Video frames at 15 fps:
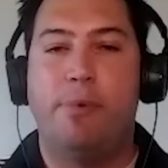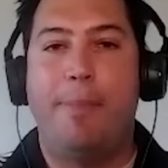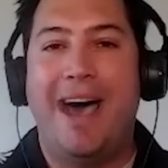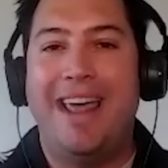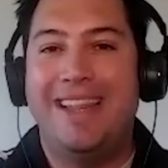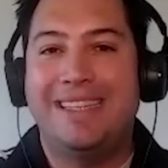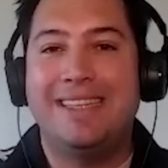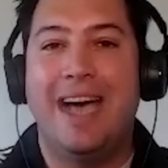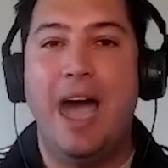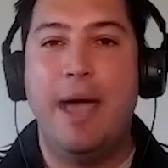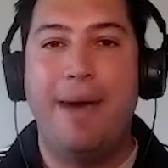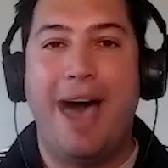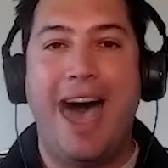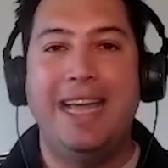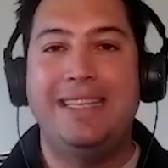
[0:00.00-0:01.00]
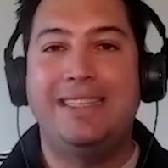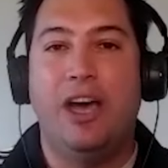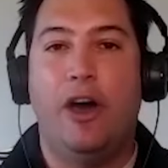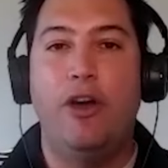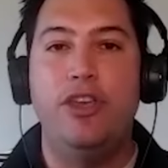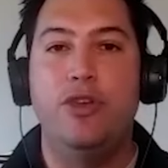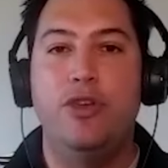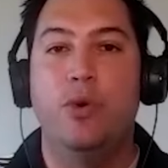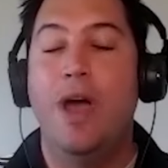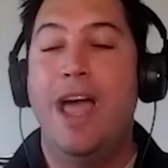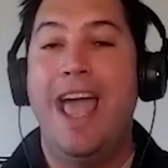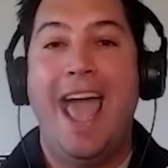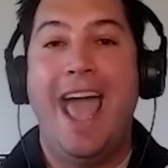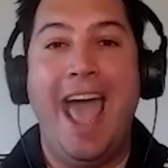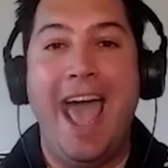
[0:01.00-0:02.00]
But by the time I tell you,
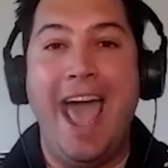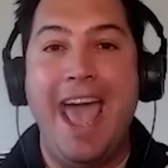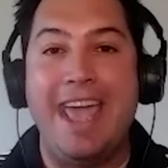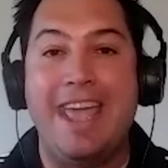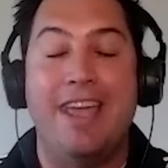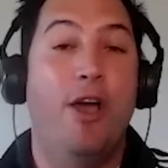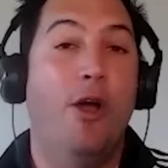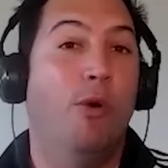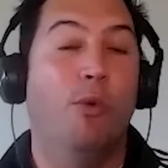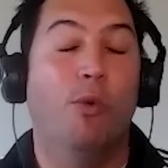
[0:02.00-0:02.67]
hey,